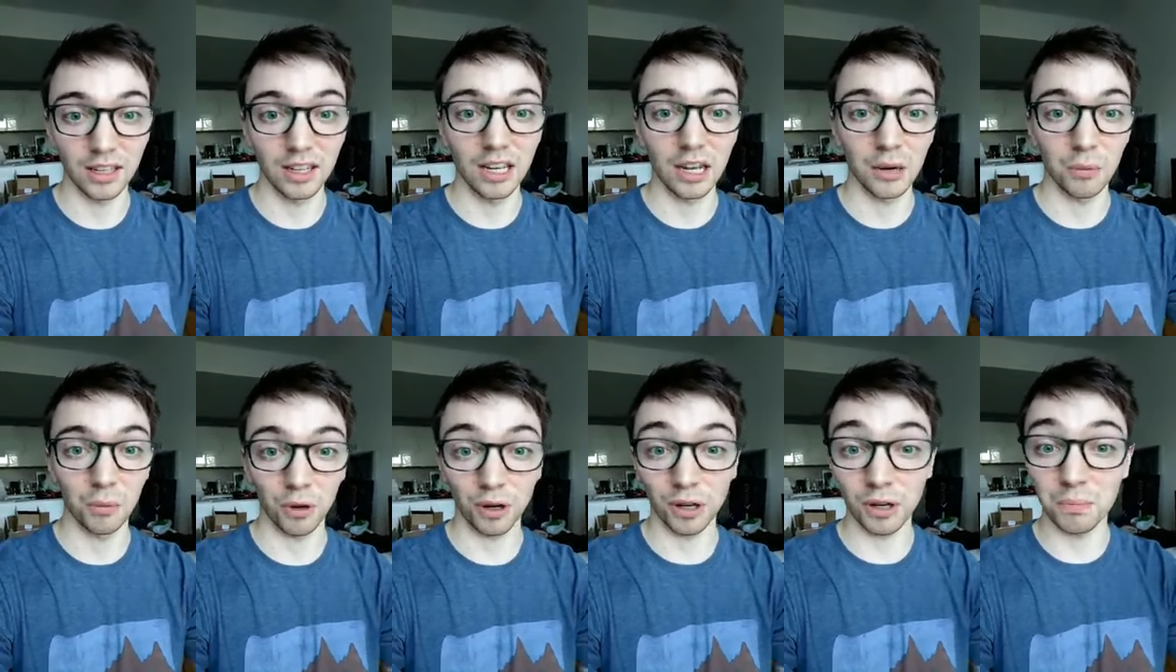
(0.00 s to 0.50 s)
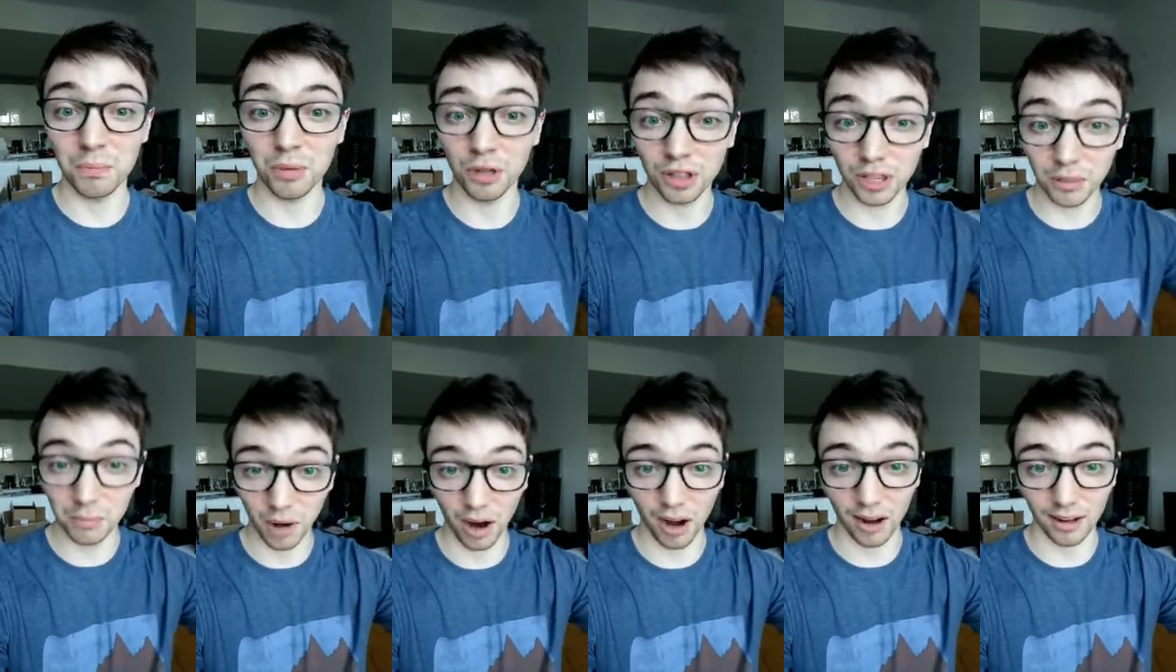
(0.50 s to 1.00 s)
We're going to put
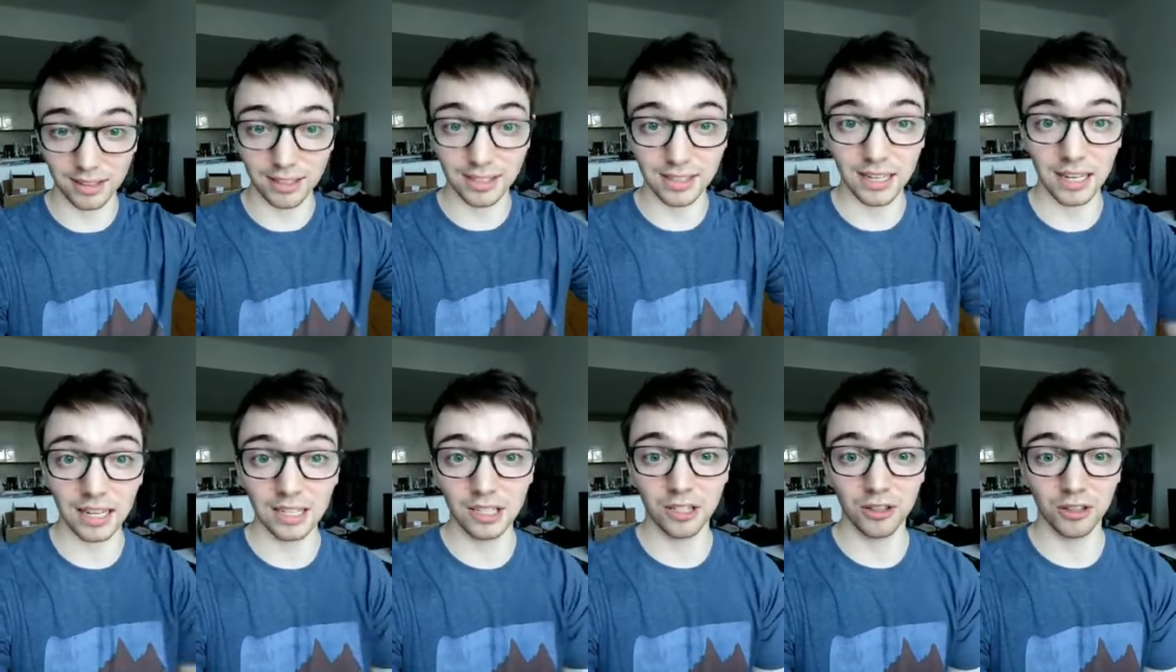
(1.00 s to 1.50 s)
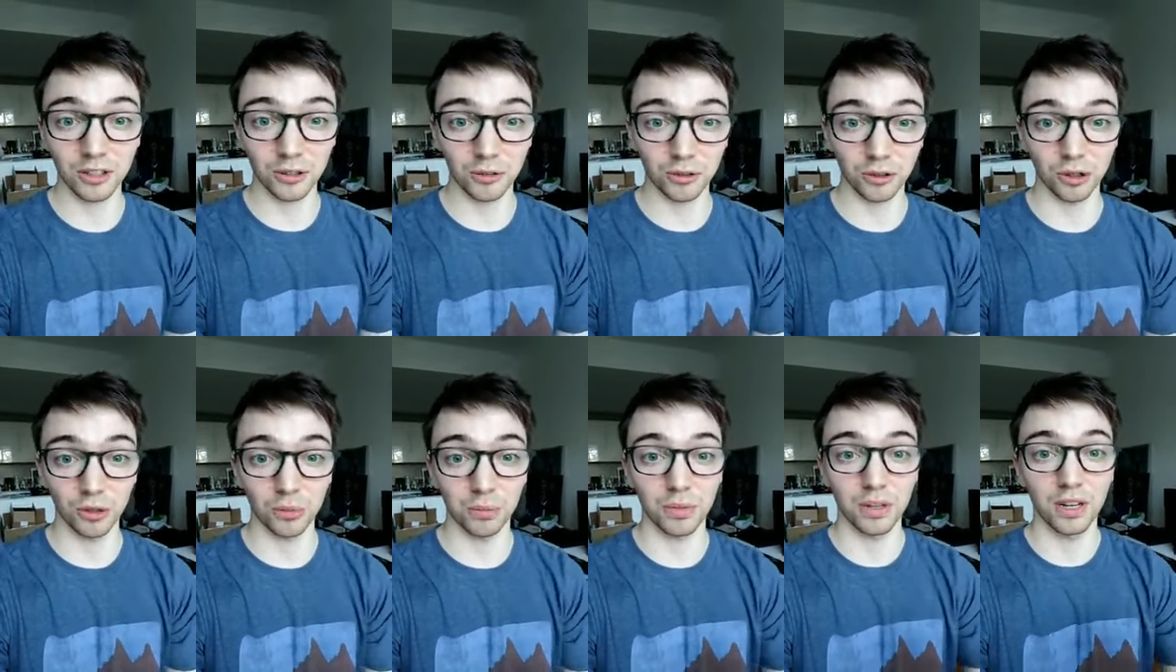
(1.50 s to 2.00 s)
them on stage in the
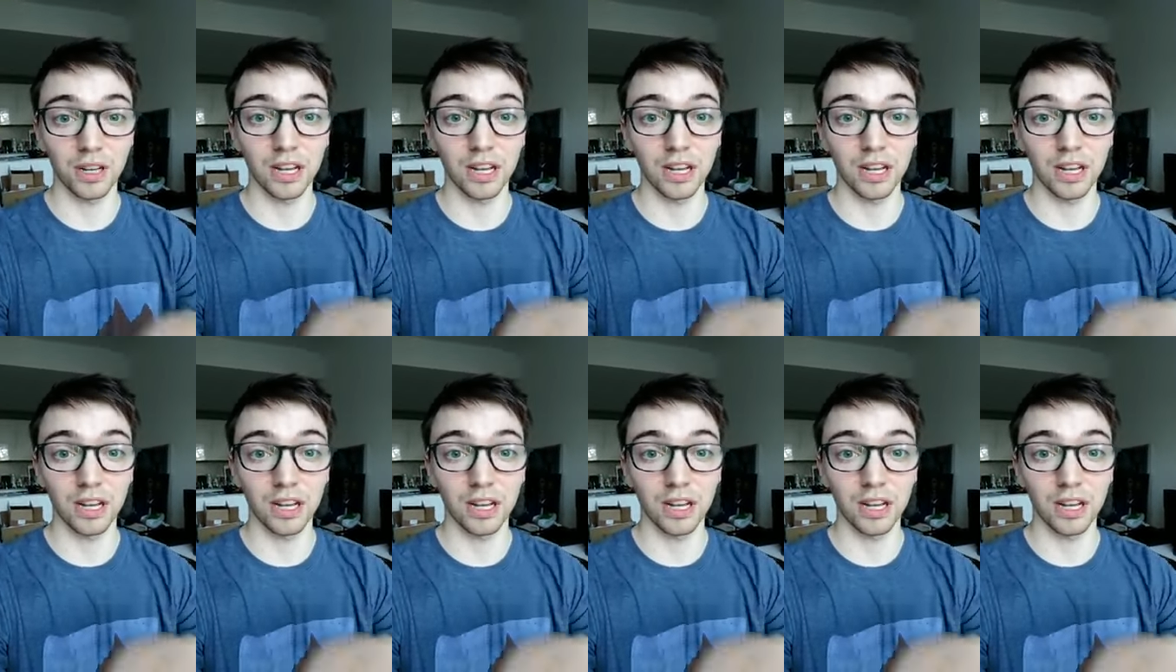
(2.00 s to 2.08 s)
group,